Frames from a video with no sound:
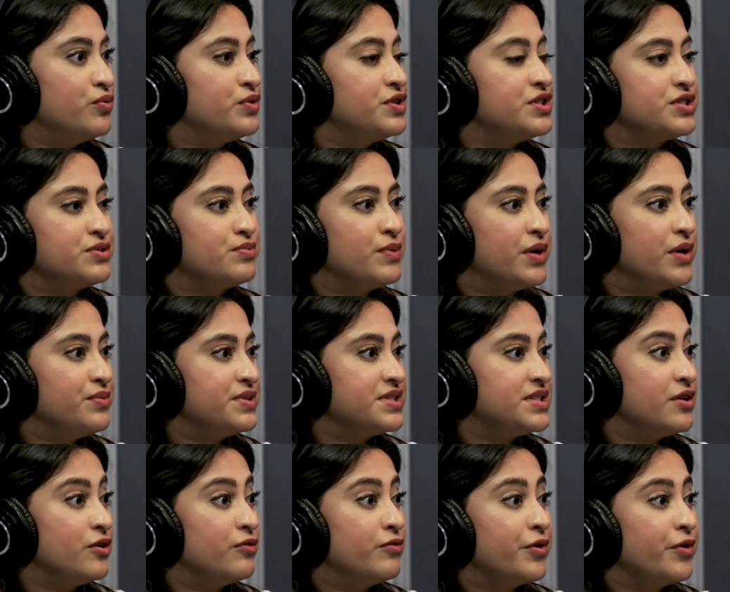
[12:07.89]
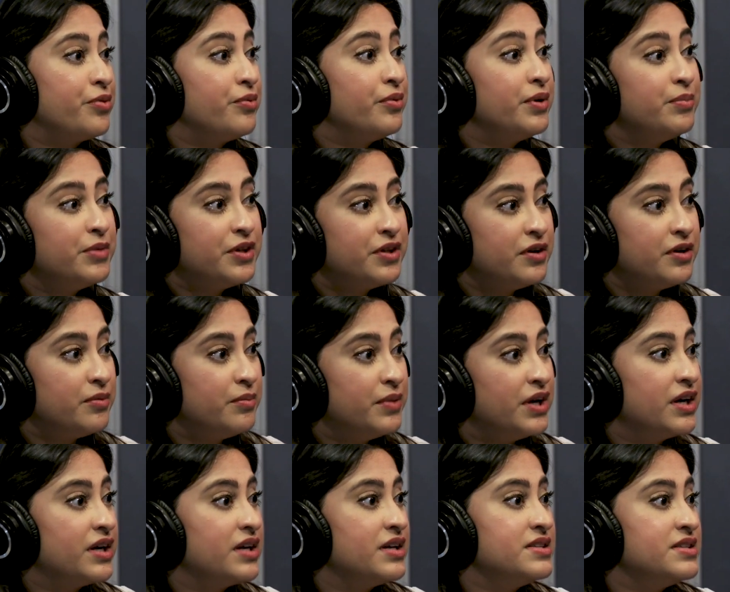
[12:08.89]
which is why we said over 3 million
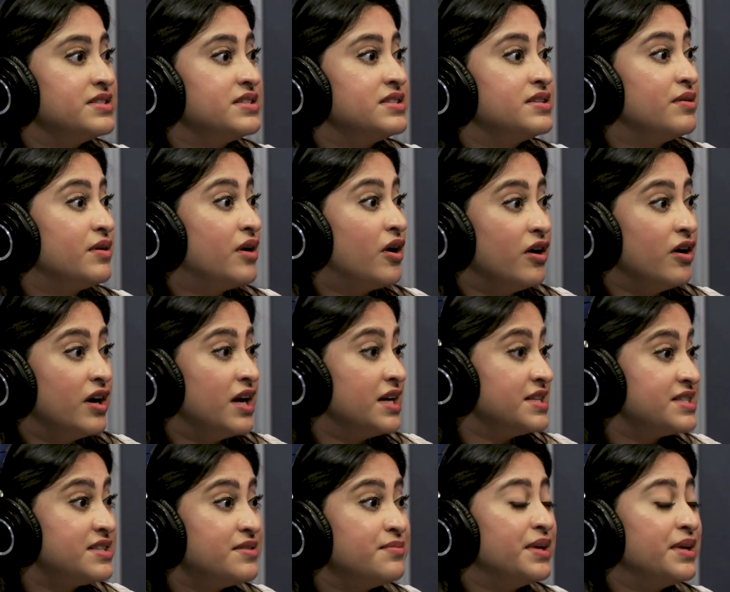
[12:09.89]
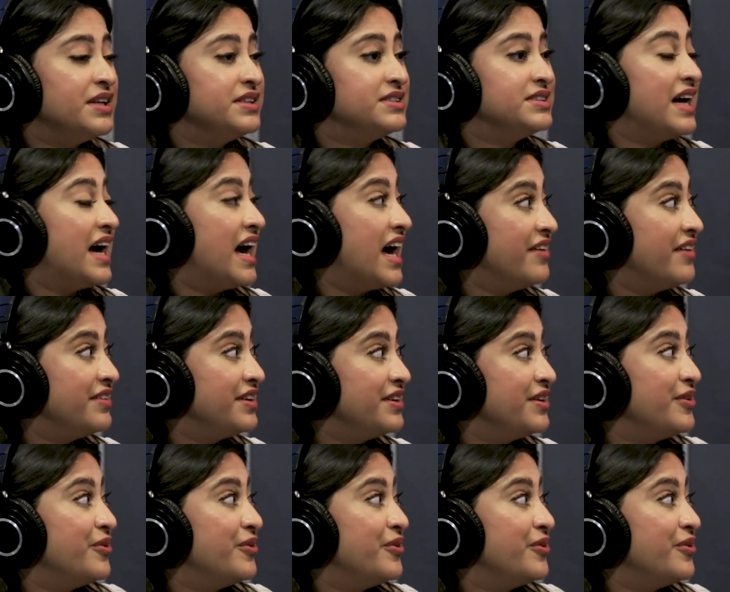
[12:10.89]
Americans are estimated to have it,